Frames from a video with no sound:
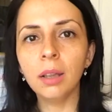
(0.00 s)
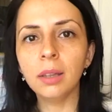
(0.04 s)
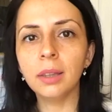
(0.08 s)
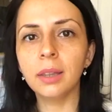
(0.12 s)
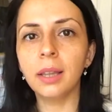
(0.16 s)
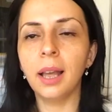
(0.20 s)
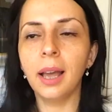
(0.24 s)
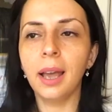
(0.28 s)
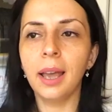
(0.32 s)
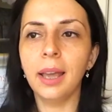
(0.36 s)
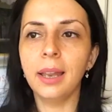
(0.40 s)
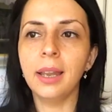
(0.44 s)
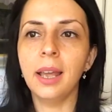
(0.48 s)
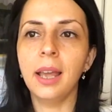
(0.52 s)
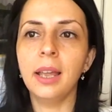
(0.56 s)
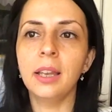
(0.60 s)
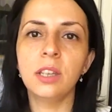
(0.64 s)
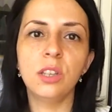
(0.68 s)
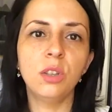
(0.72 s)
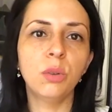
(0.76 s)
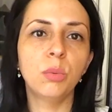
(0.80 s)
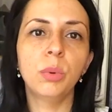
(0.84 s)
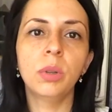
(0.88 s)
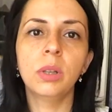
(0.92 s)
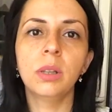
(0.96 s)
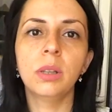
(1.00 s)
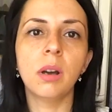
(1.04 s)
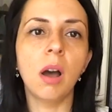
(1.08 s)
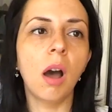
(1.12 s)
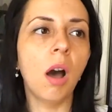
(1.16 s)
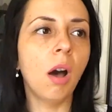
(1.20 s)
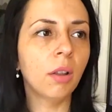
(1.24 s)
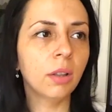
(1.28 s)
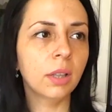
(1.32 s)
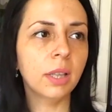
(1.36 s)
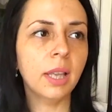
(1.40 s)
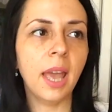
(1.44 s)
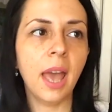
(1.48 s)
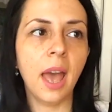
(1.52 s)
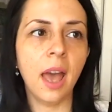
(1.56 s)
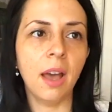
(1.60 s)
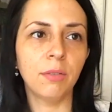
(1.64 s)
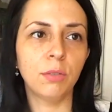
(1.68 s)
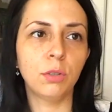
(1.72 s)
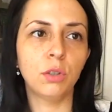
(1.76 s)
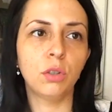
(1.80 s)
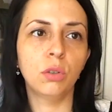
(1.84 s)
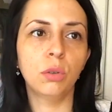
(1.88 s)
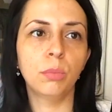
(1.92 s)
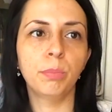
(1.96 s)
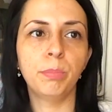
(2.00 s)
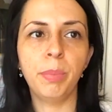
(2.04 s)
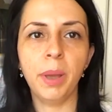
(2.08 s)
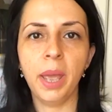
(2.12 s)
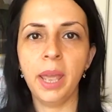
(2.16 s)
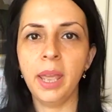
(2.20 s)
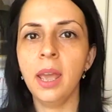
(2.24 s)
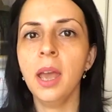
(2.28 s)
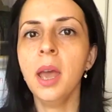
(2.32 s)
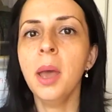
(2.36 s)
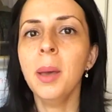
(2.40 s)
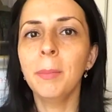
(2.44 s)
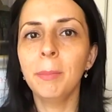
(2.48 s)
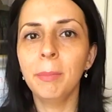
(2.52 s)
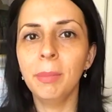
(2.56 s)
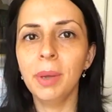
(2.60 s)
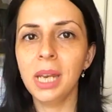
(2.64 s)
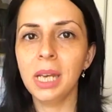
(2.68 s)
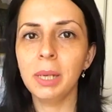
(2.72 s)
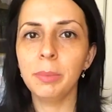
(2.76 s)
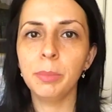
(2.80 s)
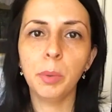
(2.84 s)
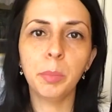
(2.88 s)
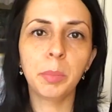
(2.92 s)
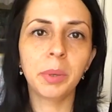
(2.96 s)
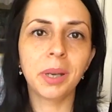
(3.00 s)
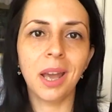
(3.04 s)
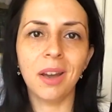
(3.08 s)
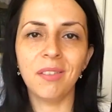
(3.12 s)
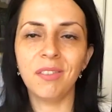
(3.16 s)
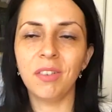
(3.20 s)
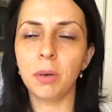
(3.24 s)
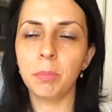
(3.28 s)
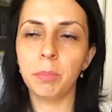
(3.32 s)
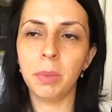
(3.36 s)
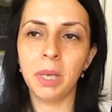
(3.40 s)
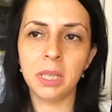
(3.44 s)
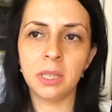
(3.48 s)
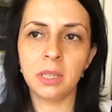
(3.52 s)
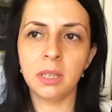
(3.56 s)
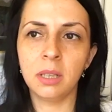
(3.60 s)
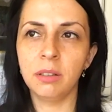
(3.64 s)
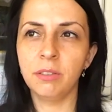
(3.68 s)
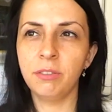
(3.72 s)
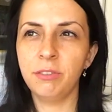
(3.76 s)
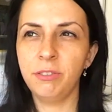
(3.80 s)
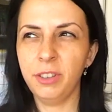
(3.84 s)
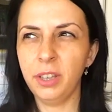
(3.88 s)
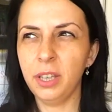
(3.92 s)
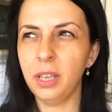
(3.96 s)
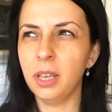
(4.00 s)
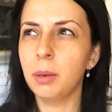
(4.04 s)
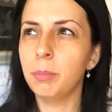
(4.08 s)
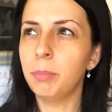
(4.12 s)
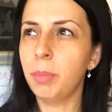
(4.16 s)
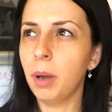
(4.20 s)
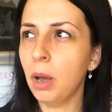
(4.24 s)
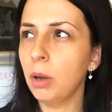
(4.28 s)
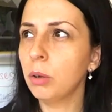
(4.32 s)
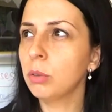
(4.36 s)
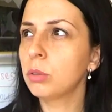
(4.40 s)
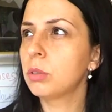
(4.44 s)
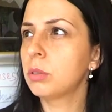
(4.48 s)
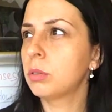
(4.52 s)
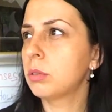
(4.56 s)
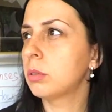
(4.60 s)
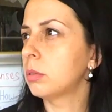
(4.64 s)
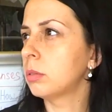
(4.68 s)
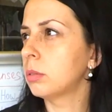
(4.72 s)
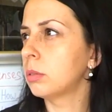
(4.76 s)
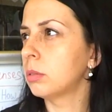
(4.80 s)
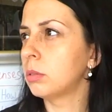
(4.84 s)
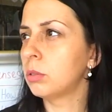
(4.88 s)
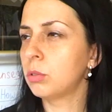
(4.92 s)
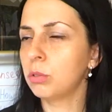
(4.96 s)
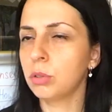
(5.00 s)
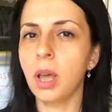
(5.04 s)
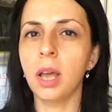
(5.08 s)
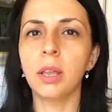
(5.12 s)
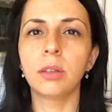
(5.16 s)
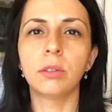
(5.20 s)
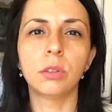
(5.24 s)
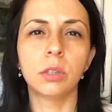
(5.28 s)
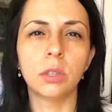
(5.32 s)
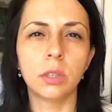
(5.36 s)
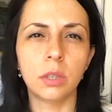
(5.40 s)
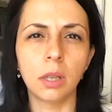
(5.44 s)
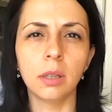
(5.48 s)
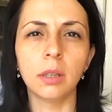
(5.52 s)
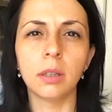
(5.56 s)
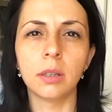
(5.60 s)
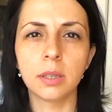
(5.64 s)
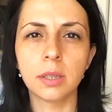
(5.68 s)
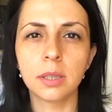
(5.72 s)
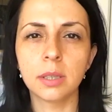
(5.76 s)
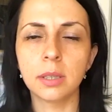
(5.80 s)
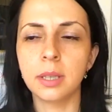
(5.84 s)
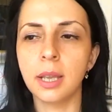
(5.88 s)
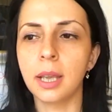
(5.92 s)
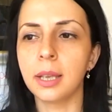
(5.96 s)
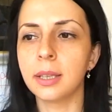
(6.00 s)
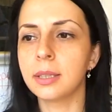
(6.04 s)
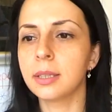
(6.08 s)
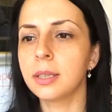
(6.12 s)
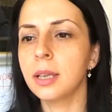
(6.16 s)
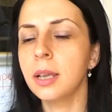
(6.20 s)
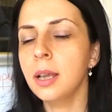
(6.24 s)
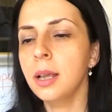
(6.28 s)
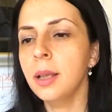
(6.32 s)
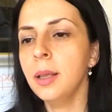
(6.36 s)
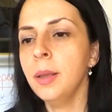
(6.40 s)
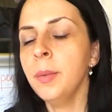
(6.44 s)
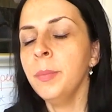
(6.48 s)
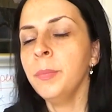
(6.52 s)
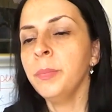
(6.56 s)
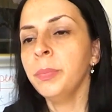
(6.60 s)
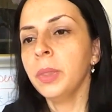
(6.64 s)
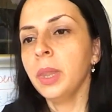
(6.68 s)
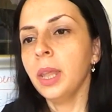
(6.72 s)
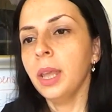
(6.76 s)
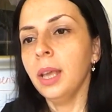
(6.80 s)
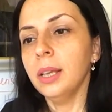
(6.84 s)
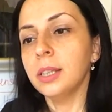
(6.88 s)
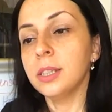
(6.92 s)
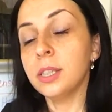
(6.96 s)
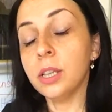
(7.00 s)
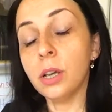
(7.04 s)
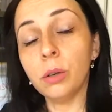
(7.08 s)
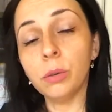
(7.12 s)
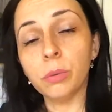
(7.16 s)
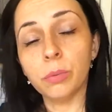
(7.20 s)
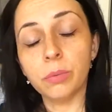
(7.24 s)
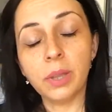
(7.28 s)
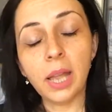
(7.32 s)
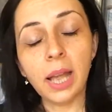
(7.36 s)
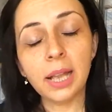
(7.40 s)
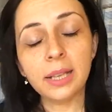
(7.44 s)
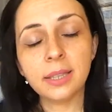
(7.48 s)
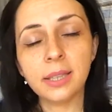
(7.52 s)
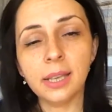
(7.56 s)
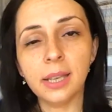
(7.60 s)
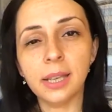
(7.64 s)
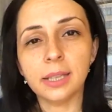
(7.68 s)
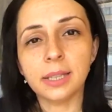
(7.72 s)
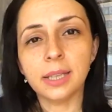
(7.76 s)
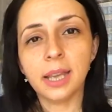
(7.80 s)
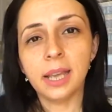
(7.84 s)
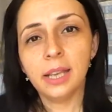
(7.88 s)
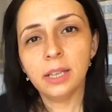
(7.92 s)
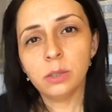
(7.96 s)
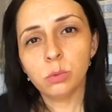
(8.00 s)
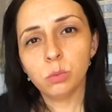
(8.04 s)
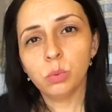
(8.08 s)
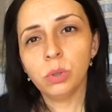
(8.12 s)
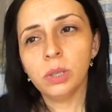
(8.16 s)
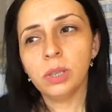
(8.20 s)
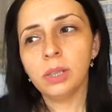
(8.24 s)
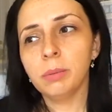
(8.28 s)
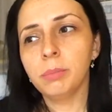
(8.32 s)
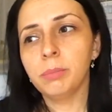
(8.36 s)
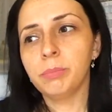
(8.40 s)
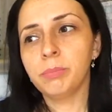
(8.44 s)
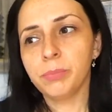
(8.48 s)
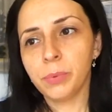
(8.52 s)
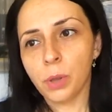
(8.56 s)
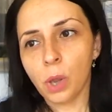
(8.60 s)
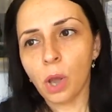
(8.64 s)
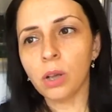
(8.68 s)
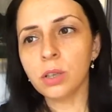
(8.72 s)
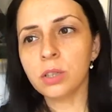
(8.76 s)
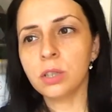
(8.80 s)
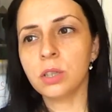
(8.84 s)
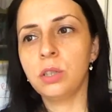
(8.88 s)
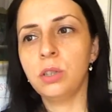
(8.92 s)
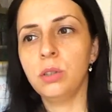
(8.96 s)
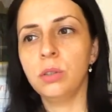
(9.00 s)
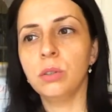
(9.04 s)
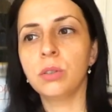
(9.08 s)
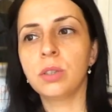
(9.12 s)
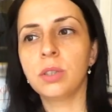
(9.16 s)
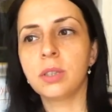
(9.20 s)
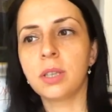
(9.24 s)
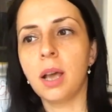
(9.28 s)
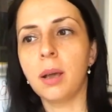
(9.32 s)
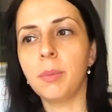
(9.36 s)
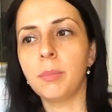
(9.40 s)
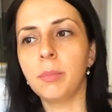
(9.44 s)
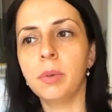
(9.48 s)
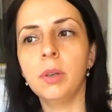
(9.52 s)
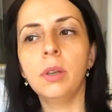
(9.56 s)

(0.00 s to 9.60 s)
online, and you will only have to pay minimum governmental fee, about $200, yes. So that's it. It will cost you